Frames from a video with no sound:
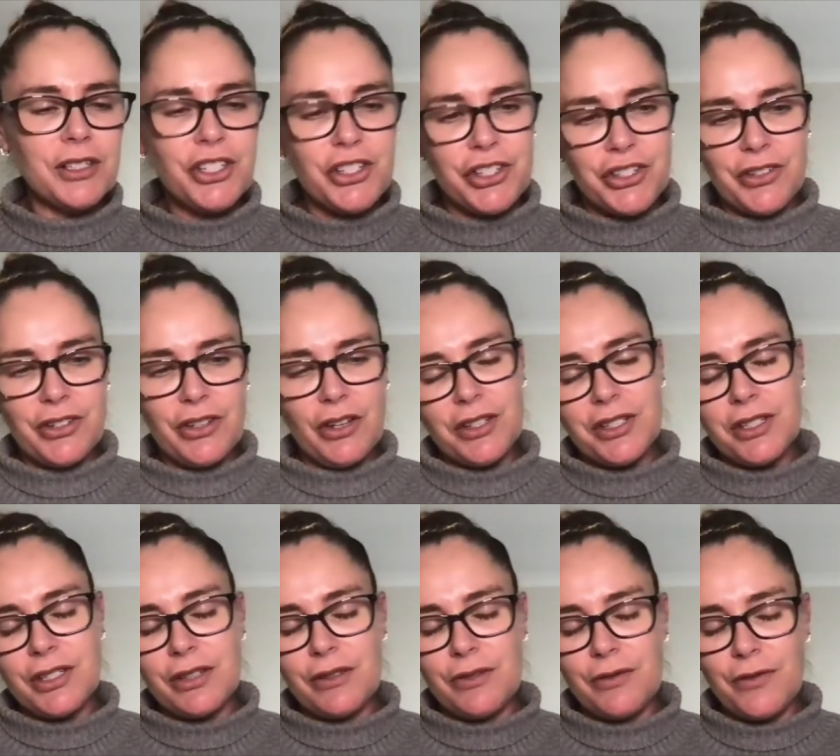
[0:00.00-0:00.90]

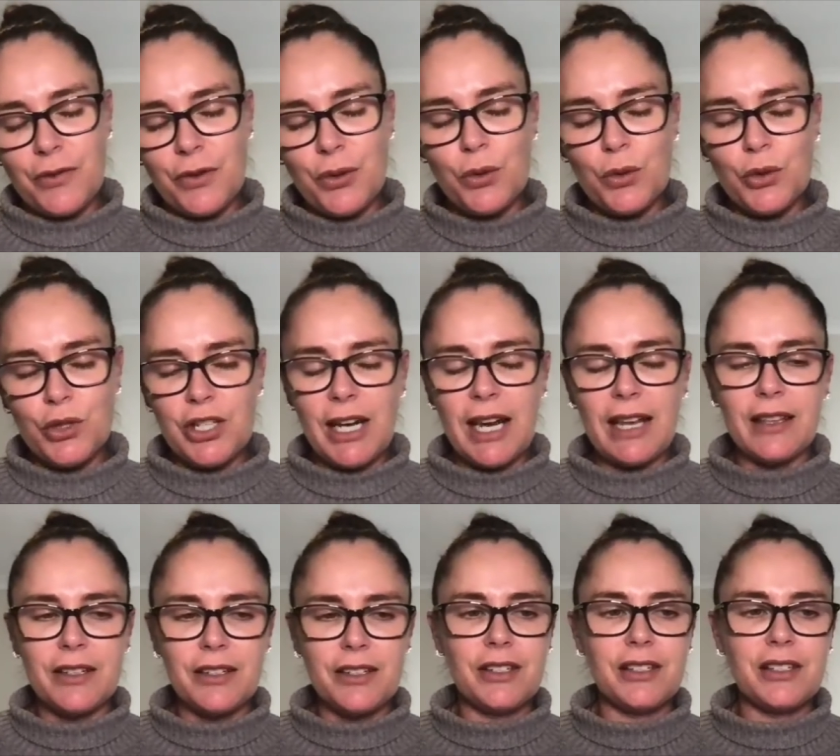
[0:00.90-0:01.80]
lots of cool
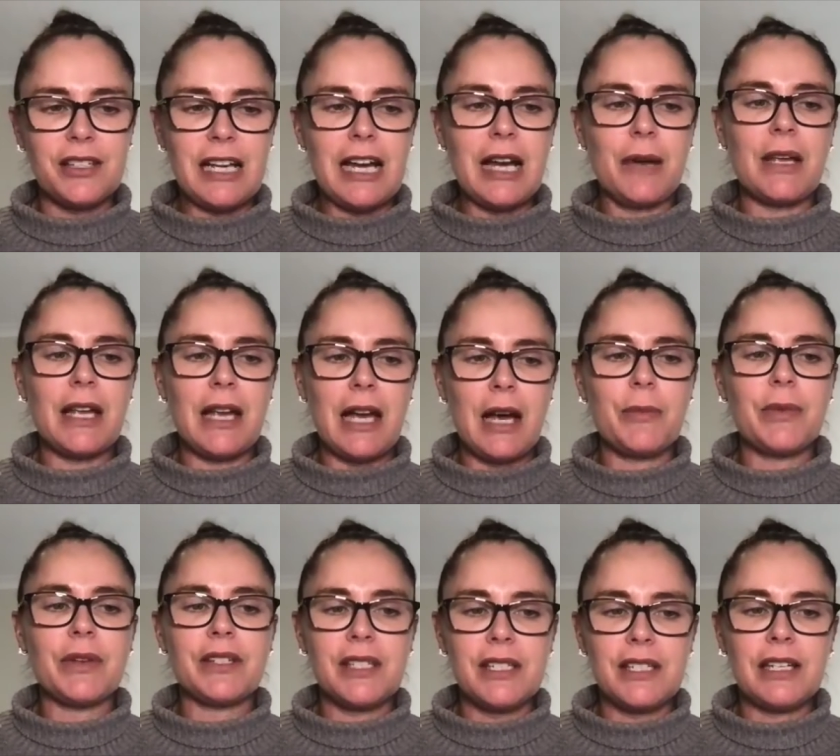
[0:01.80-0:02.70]
challenges coming up
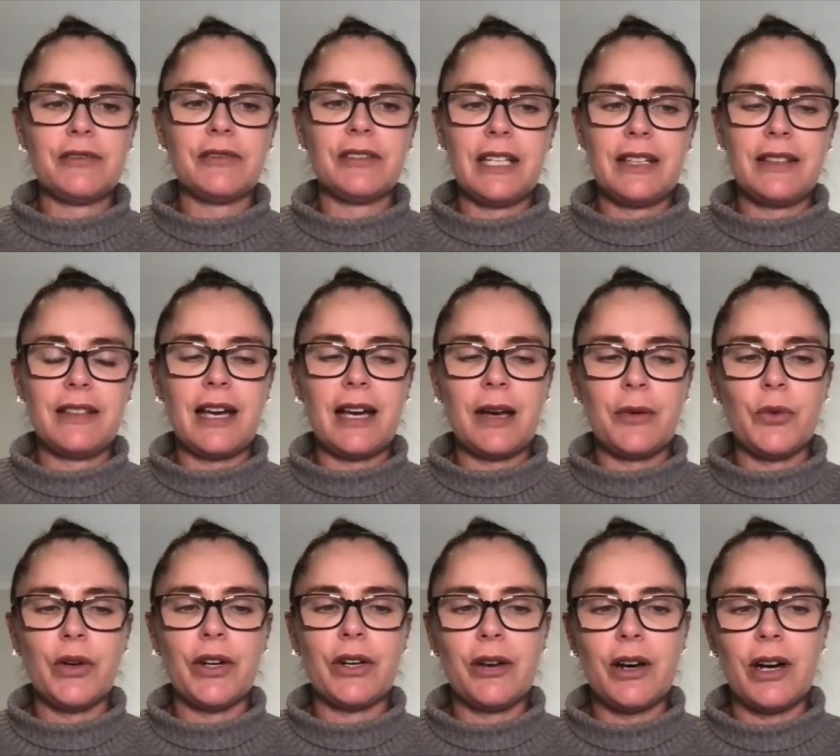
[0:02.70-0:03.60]
and stuff like that,
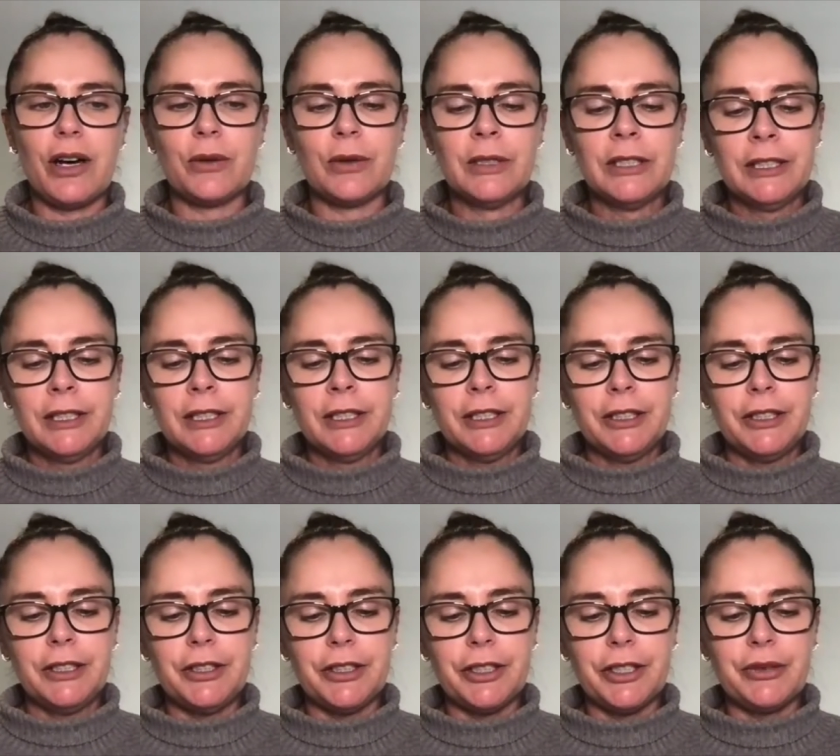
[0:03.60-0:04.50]
where I'll
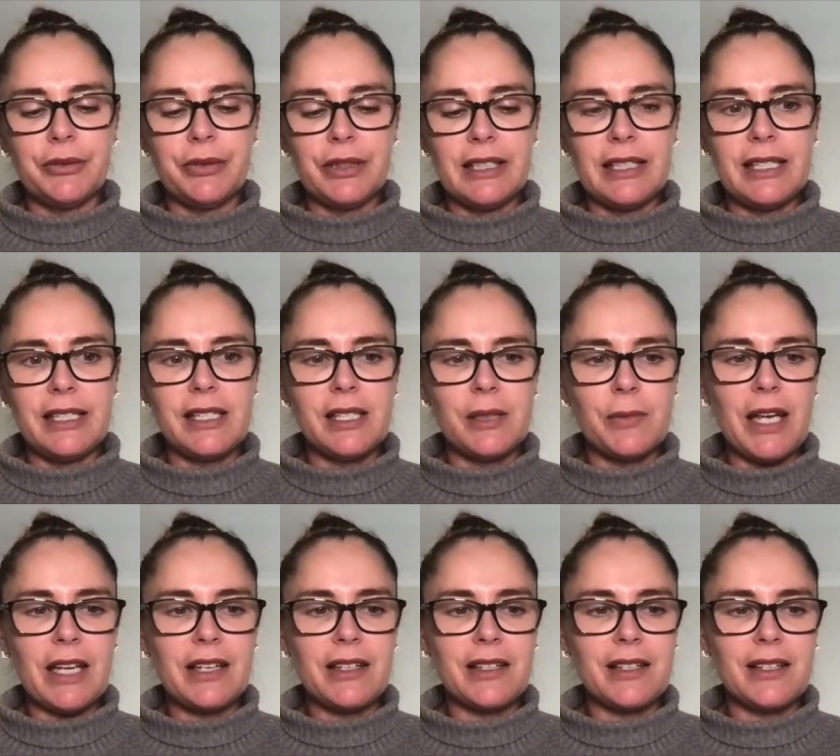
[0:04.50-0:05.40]
release some
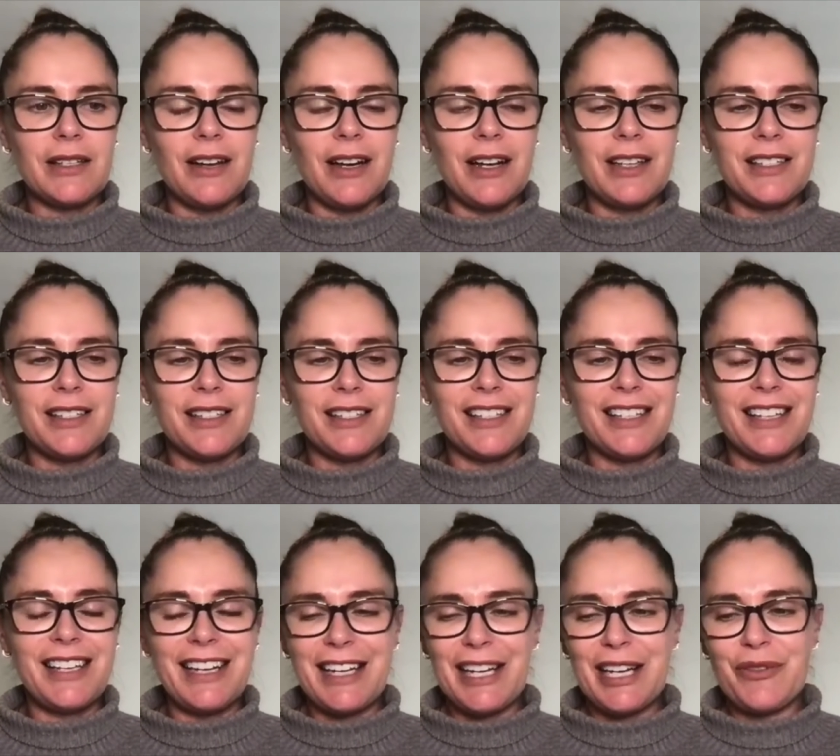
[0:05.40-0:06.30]
exercises and
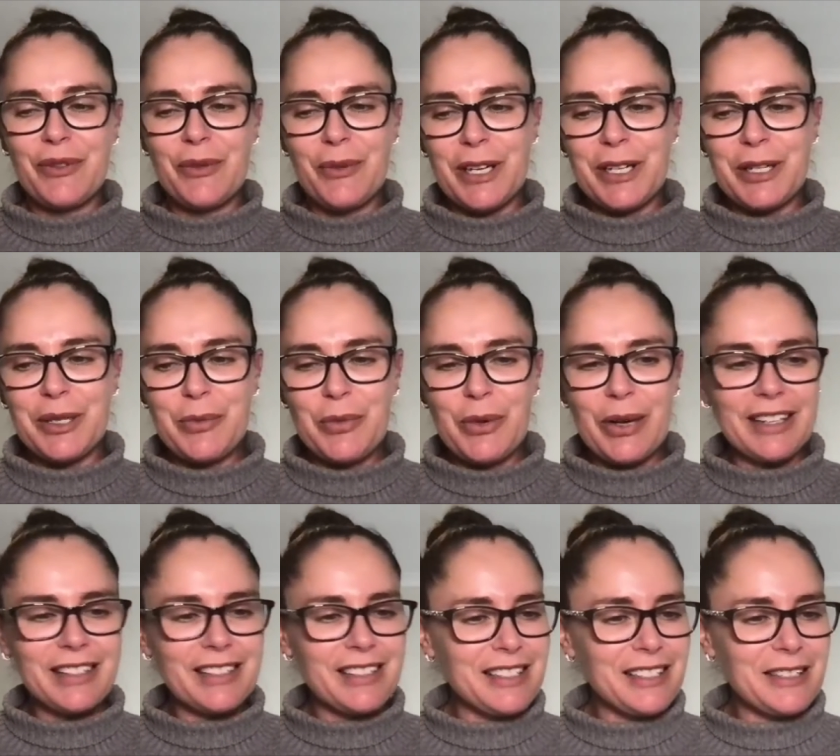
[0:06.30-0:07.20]
get everyone to
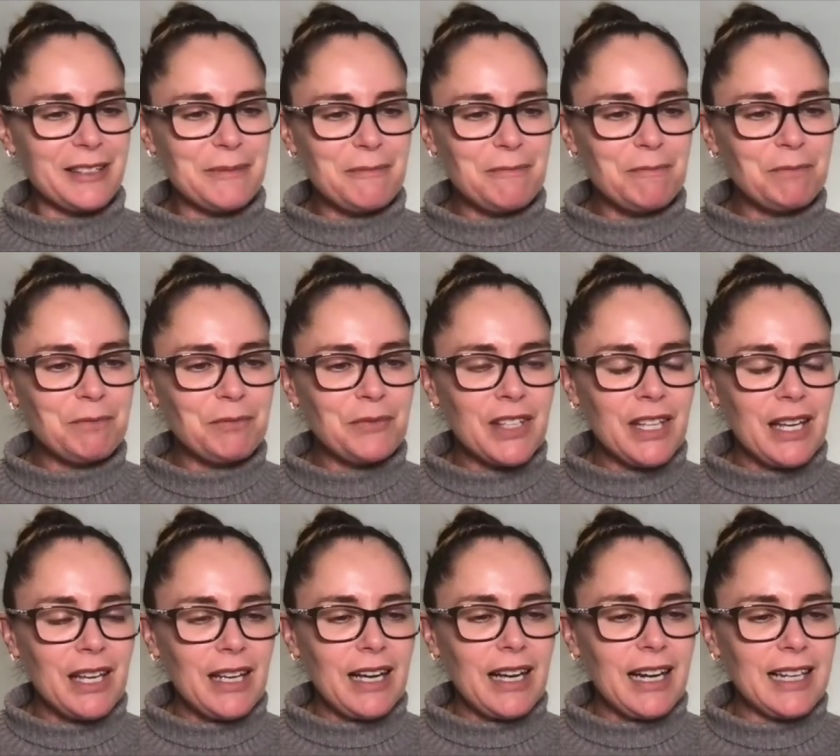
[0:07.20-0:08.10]
practice them.
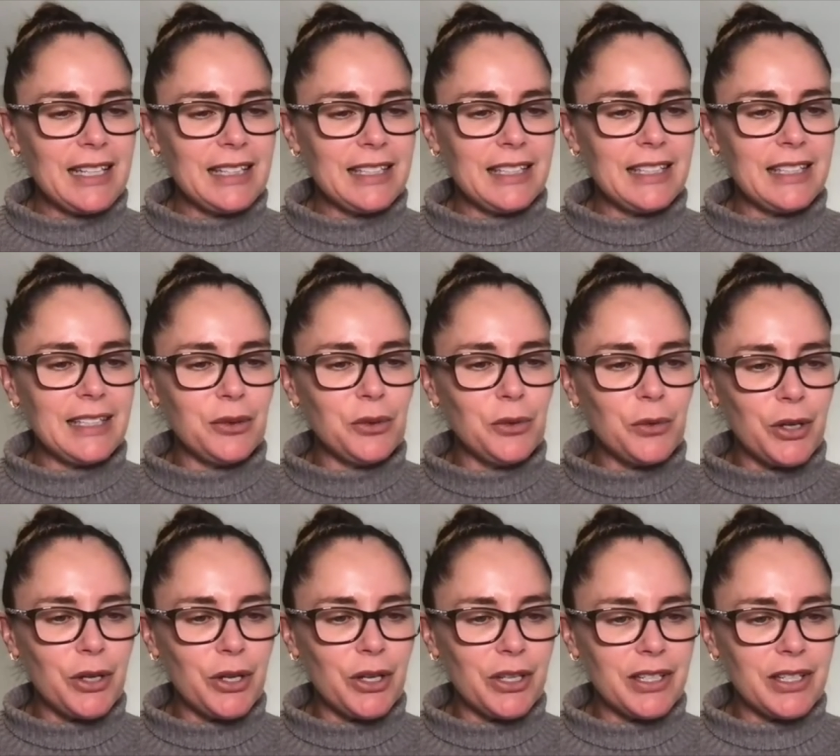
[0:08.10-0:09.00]
Haley, heel
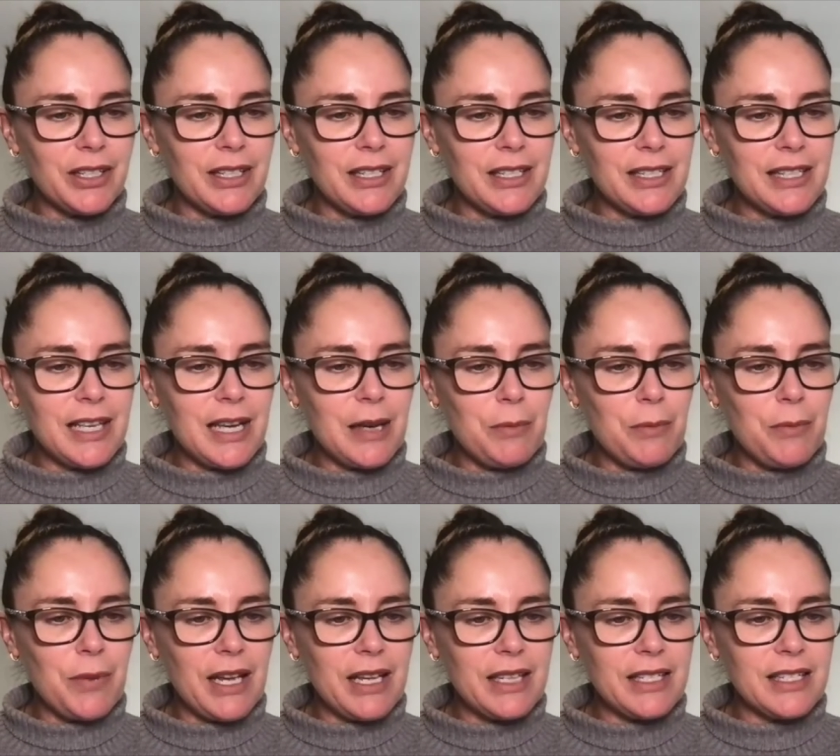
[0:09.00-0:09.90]
work, is that
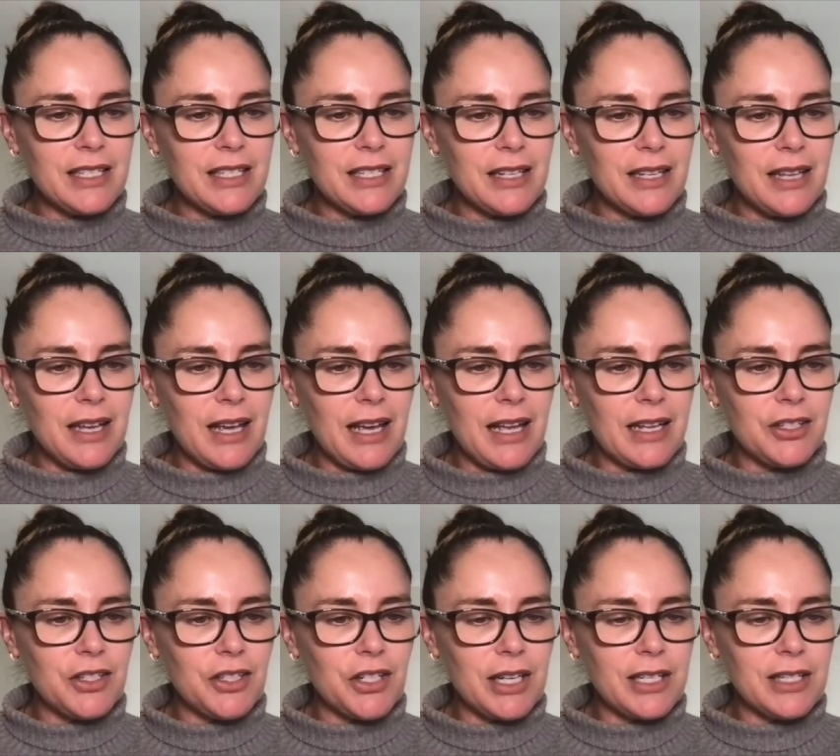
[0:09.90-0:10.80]
best
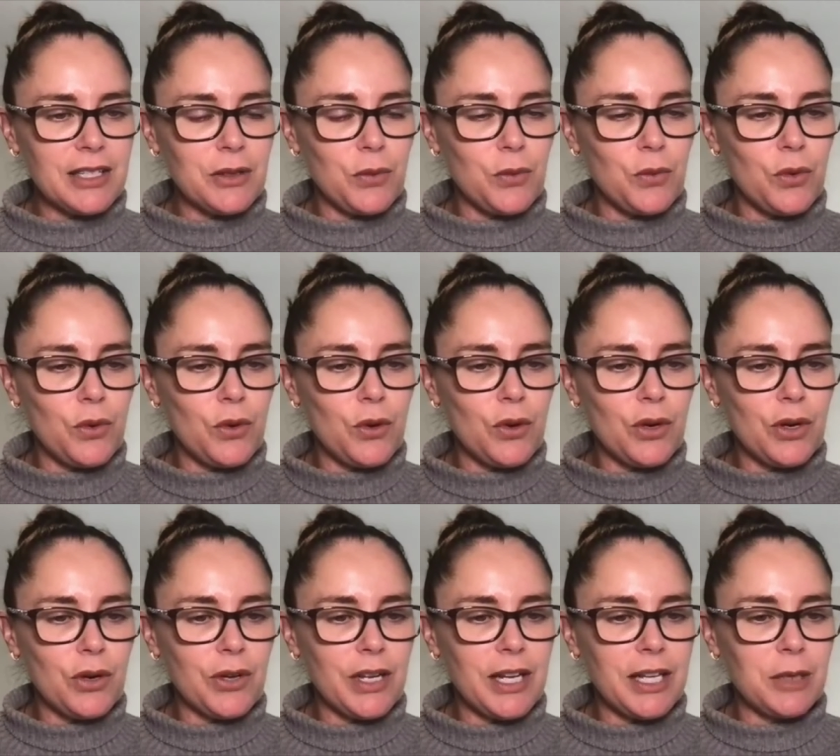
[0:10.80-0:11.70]
at just a walk,
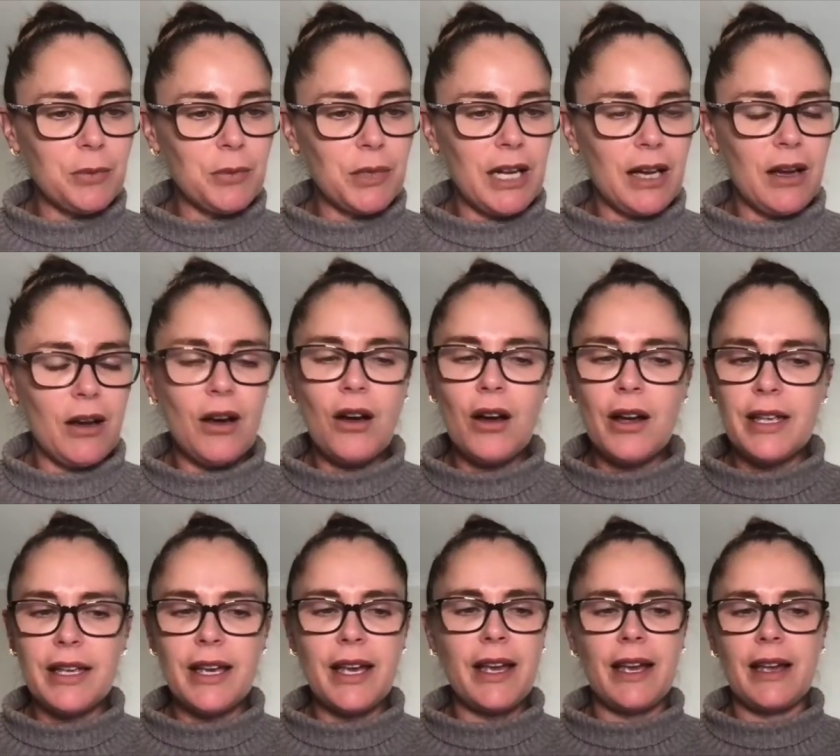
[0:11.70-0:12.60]
or can you play? Oh
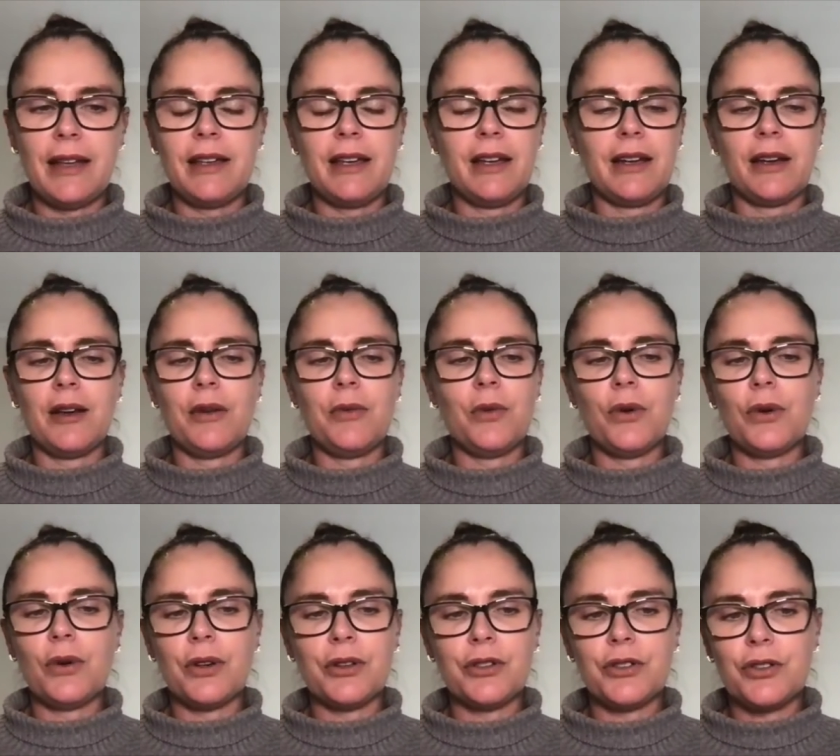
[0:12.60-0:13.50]
yeah,
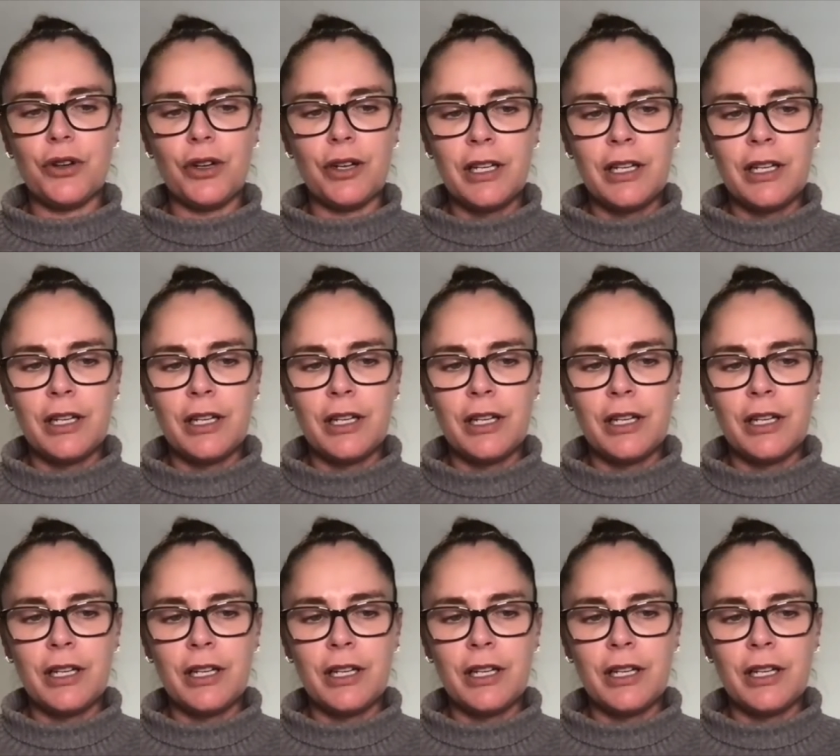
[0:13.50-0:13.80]
walk and trot.